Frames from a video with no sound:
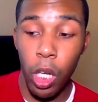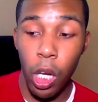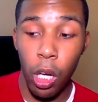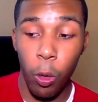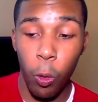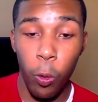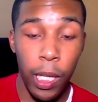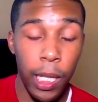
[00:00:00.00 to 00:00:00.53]
you
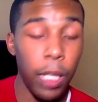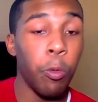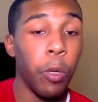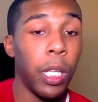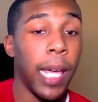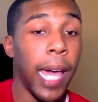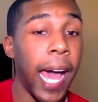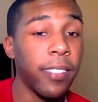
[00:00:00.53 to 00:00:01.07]
know, he
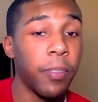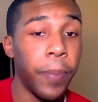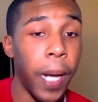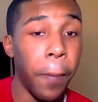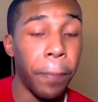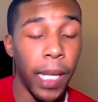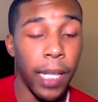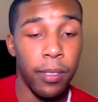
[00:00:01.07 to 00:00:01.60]
really has
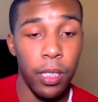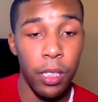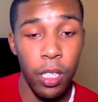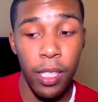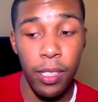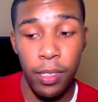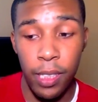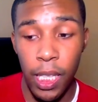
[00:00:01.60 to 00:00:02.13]
been a
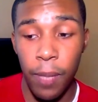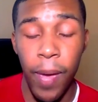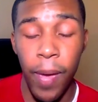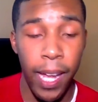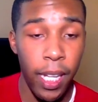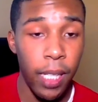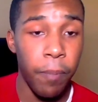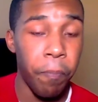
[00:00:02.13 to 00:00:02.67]
blessing to this
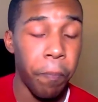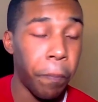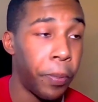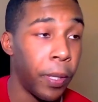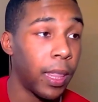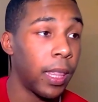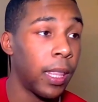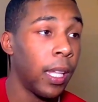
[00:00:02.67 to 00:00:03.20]
team. And he
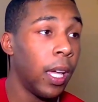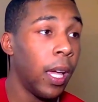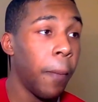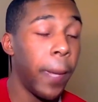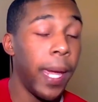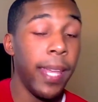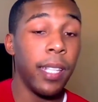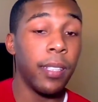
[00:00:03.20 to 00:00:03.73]

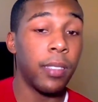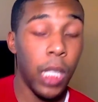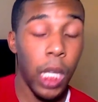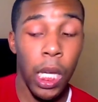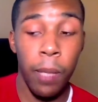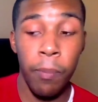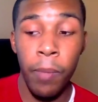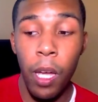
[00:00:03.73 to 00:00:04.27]
made this
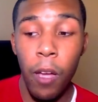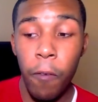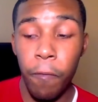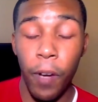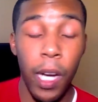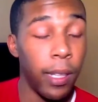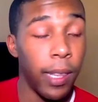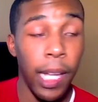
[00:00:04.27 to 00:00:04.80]
team
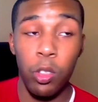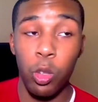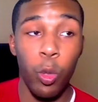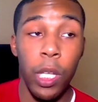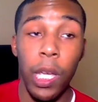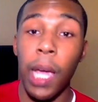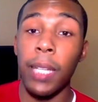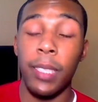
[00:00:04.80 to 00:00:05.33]
fun. That
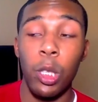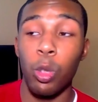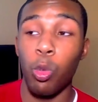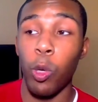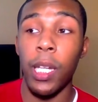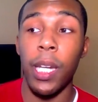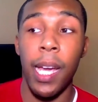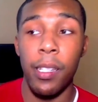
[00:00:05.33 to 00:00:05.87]

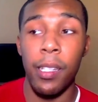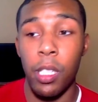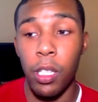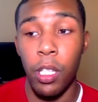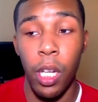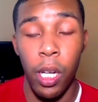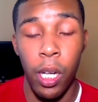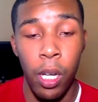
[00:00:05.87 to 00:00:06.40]

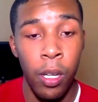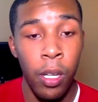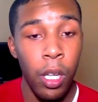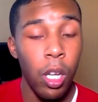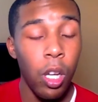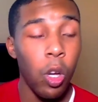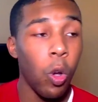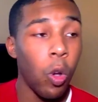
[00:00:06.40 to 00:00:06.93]
2018-2019
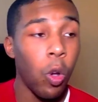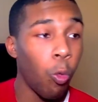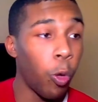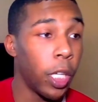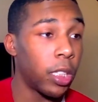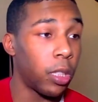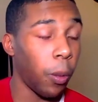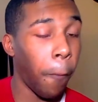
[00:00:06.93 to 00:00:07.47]
year
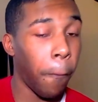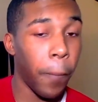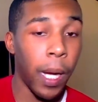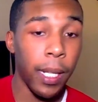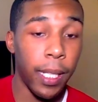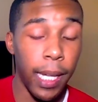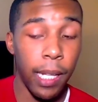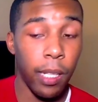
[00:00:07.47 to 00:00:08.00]
was,
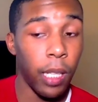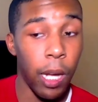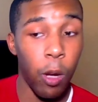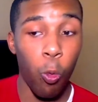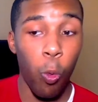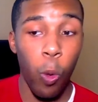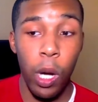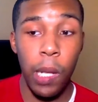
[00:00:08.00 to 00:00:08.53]
again,
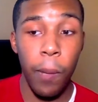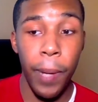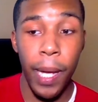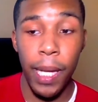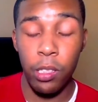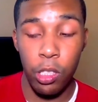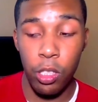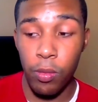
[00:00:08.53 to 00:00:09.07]
like one of the
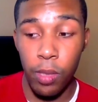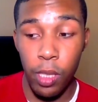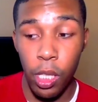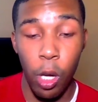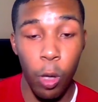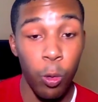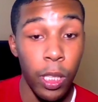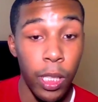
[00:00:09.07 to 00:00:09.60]
best,
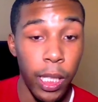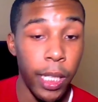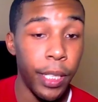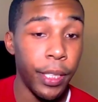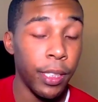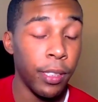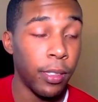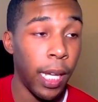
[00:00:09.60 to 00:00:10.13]
you know,
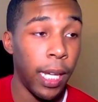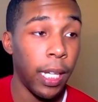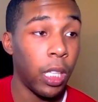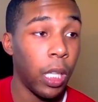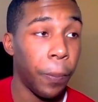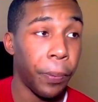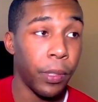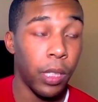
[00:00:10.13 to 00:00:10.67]
years
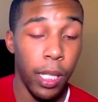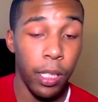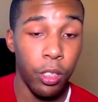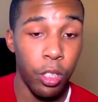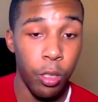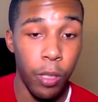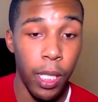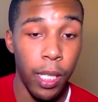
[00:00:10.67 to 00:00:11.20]
in Clippers
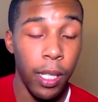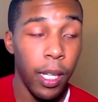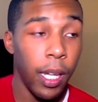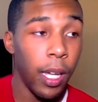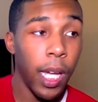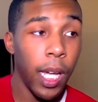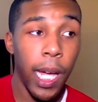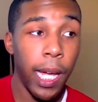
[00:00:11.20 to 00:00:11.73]
history.
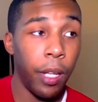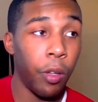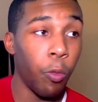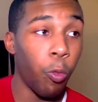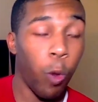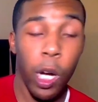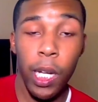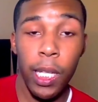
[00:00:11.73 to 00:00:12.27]

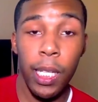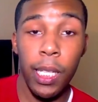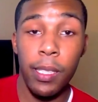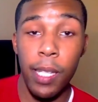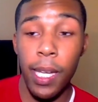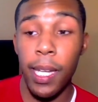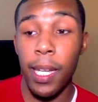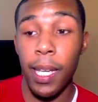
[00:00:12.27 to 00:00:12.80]
And what
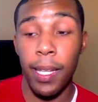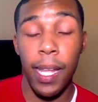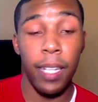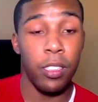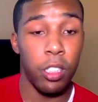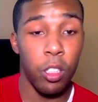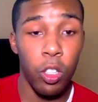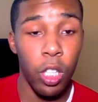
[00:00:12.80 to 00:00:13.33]
he did
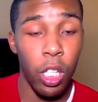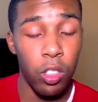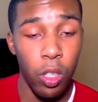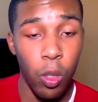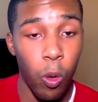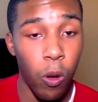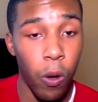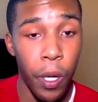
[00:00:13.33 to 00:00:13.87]
in that series
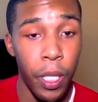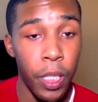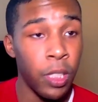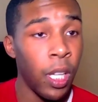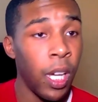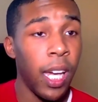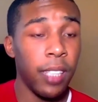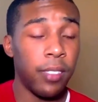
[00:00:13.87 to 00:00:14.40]
against the
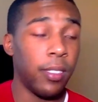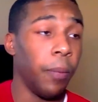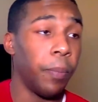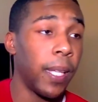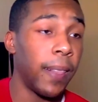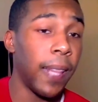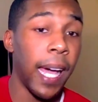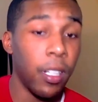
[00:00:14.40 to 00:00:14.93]
Warriors is
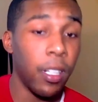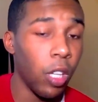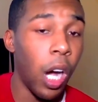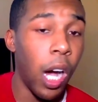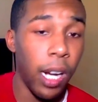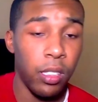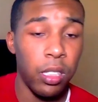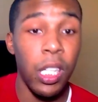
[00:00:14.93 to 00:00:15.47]
something that
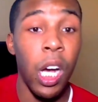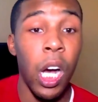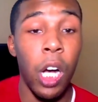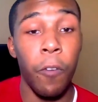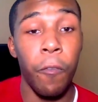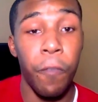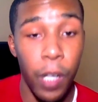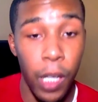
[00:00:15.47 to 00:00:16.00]
is honestly
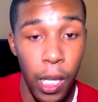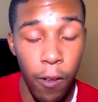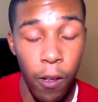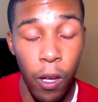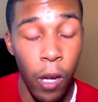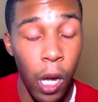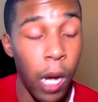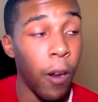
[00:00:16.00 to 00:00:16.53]

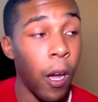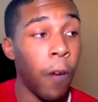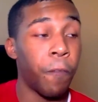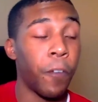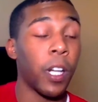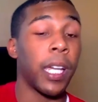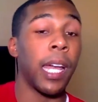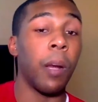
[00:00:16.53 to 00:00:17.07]

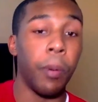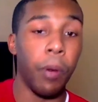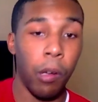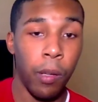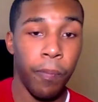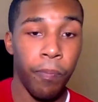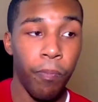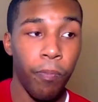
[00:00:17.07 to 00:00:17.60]

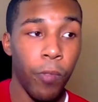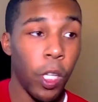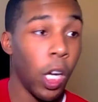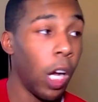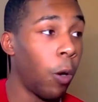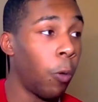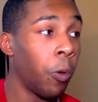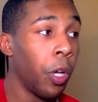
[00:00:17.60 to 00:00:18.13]
unforgettable,
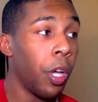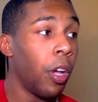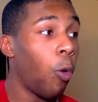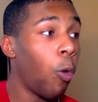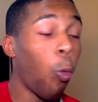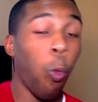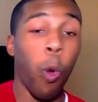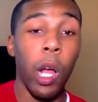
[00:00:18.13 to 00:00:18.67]
you know.
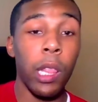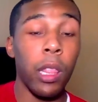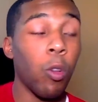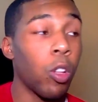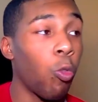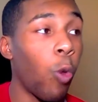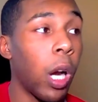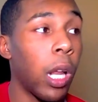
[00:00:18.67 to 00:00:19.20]

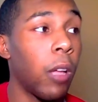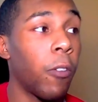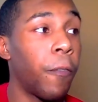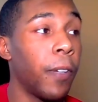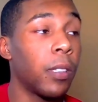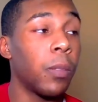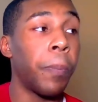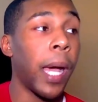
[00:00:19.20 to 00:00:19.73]
One
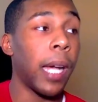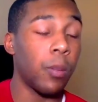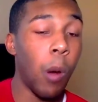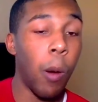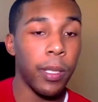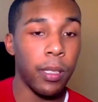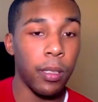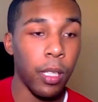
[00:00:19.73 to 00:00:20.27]
of his
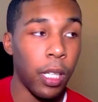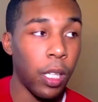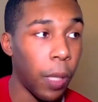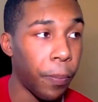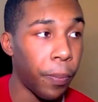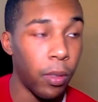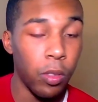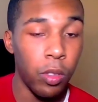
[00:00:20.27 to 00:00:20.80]
best moments is the
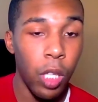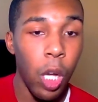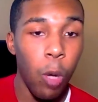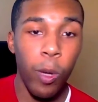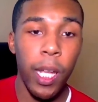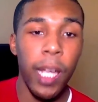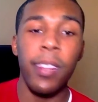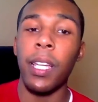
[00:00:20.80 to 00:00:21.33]
Clippers
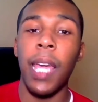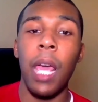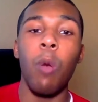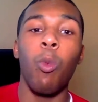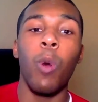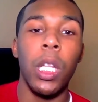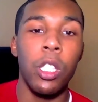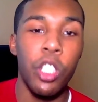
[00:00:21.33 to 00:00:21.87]
when he hit the
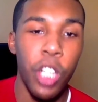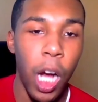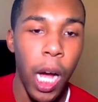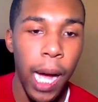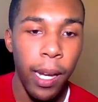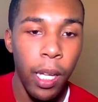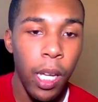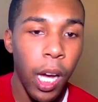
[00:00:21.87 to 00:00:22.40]
game-winning
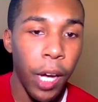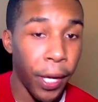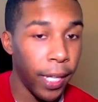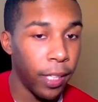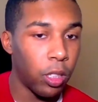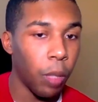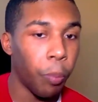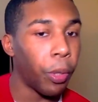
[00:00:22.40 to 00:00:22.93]
shot
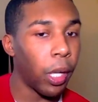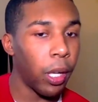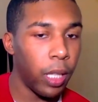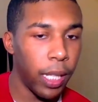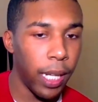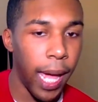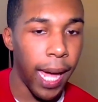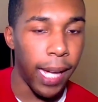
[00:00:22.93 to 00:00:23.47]
against the
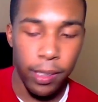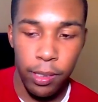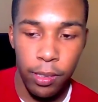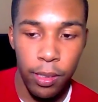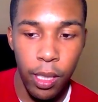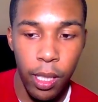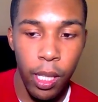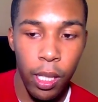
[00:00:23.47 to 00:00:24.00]
Brooklyn
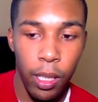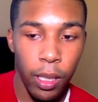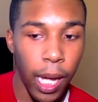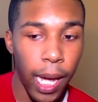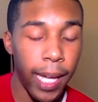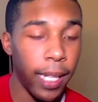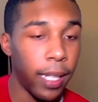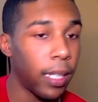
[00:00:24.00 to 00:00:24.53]
Nets.
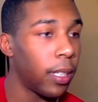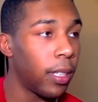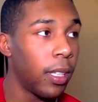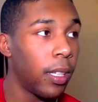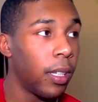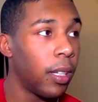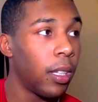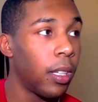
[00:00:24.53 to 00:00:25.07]
Like,